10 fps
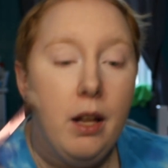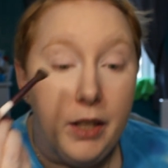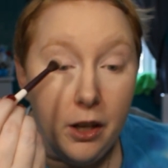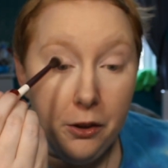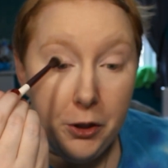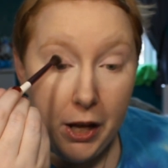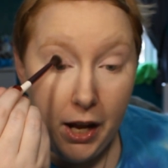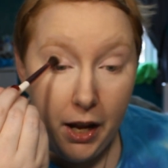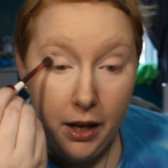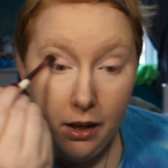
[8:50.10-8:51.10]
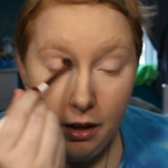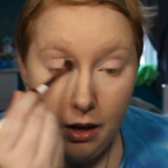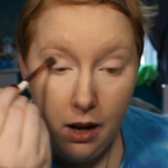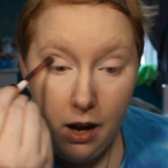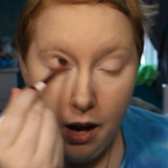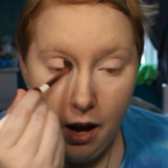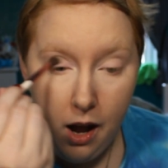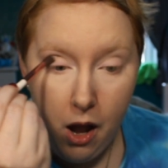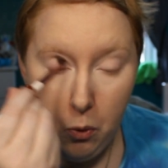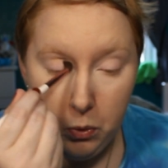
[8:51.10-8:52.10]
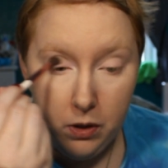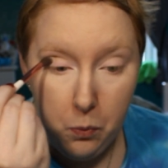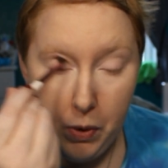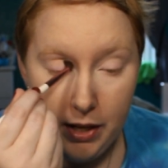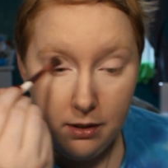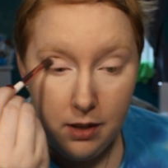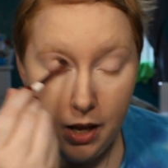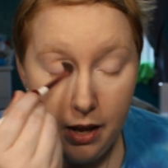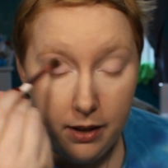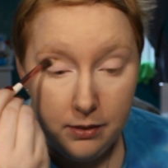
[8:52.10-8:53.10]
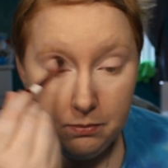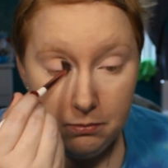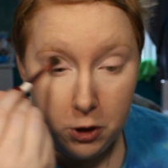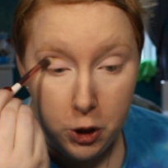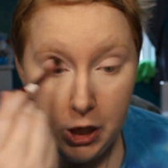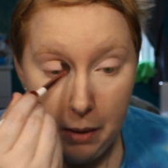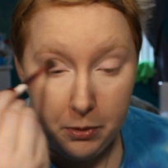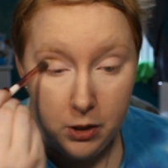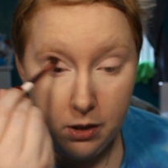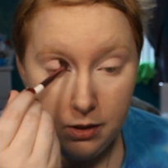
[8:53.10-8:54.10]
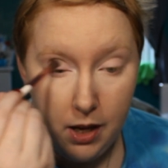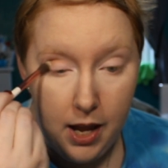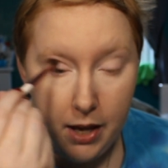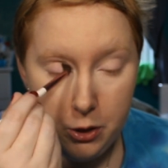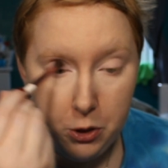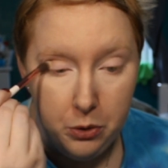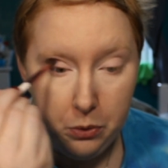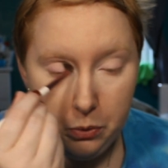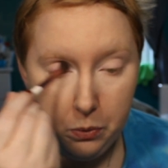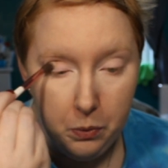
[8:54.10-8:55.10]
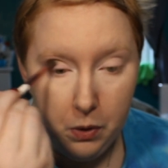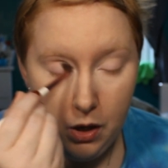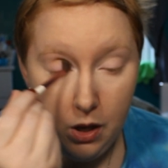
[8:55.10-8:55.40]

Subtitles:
the other day I went to Shoppers because I had to